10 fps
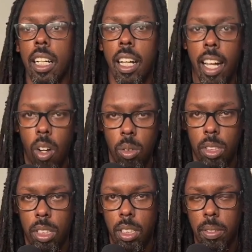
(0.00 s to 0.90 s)

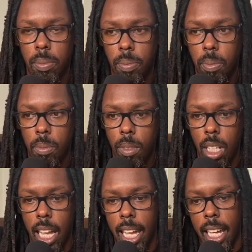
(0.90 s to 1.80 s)
else
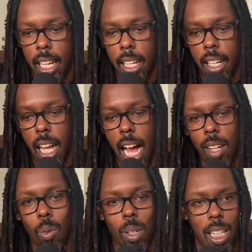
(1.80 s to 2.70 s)
and I
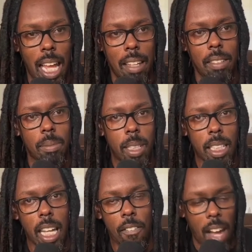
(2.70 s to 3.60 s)
don't want to like,
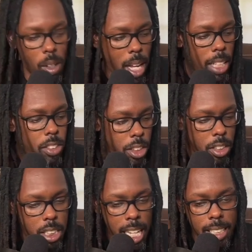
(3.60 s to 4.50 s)
if I don't answer your
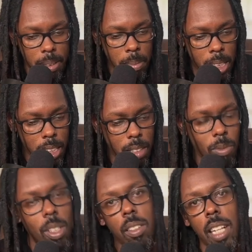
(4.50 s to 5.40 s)
text I
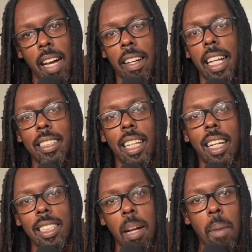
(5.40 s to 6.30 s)
can't say that
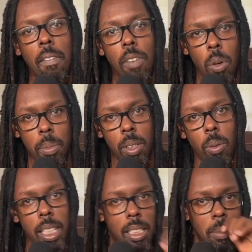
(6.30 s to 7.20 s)
because my phone be
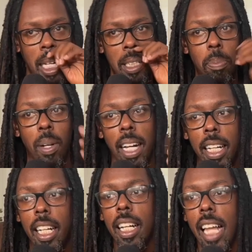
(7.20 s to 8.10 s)
away sometimes. But
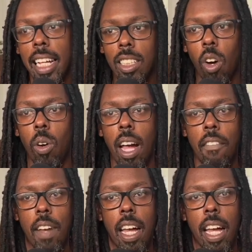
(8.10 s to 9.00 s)
like
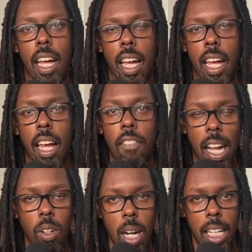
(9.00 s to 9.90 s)
if I
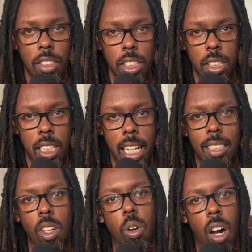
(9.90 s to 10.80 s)
don't answer your
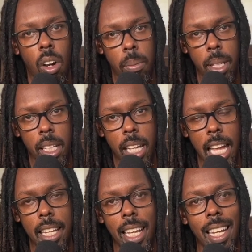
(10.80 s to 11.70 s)
text, don't call me
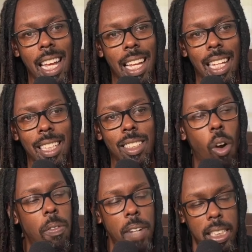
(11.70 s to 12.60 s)
and then
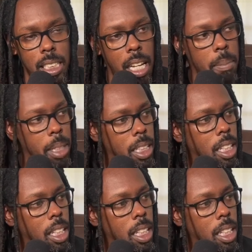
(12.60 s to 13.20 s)
don't FaceTime me.